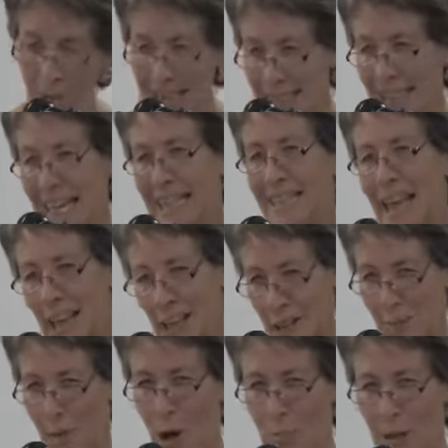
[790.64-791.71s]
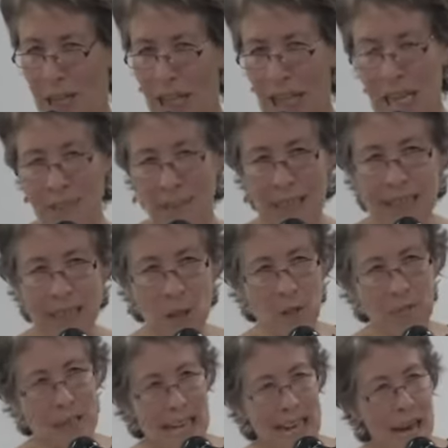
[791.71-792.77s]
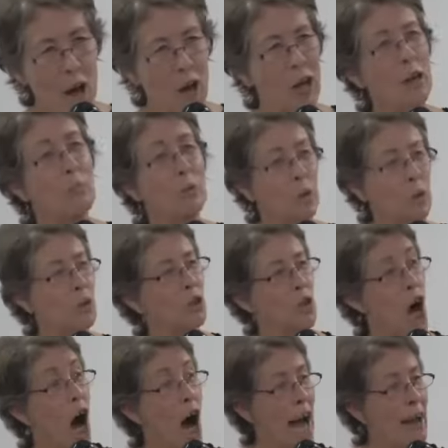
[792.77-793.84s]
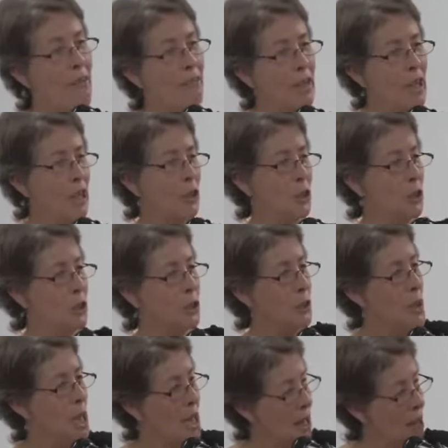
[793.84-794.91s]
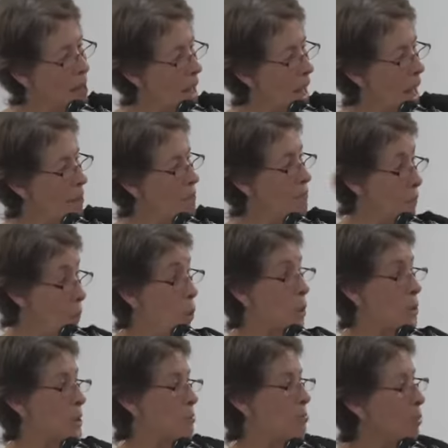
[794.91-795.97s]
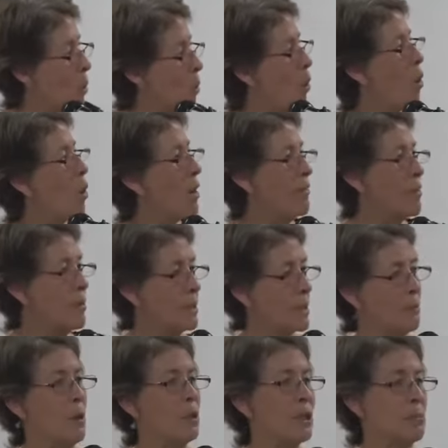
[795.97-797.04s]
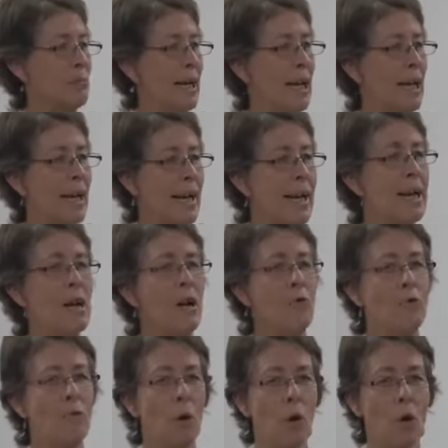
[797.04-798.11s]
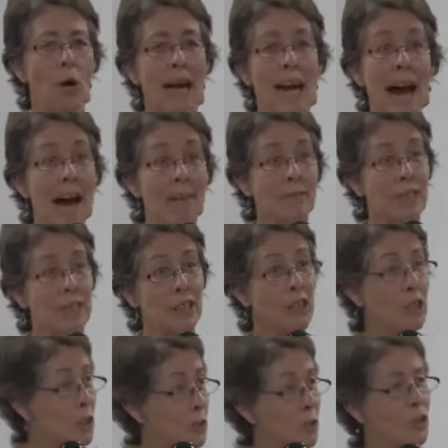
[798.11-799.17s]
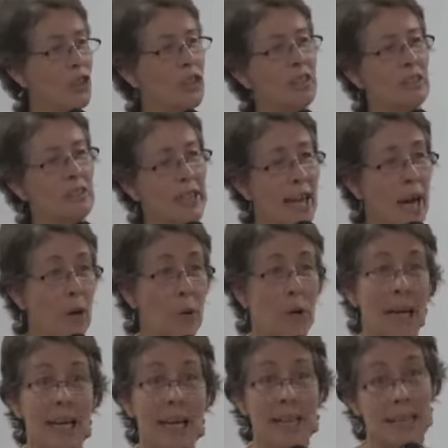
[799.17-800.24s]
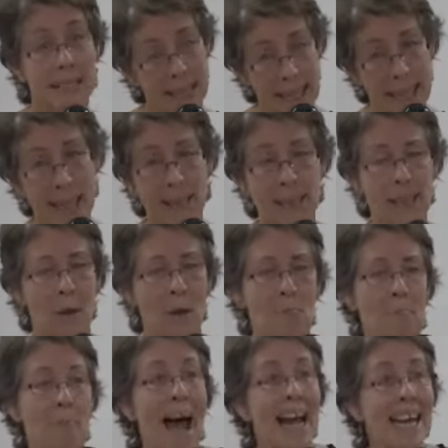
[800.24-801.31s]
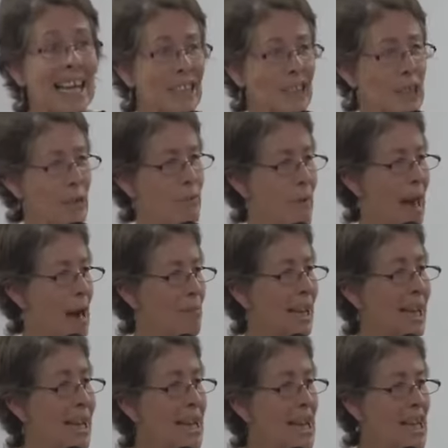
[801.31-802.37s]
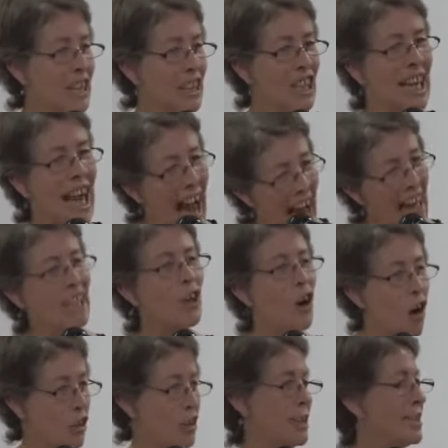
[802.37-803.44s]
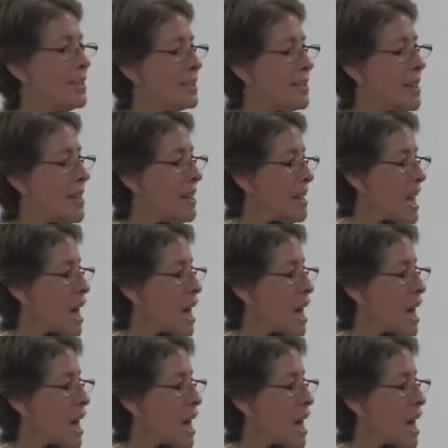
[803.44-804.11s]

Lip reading: And we're seeing that at the moment. This sort of neoliberal drive to force more of the responsibility for looking after children, the elderly, the sick and so on, back into the family, to cut costs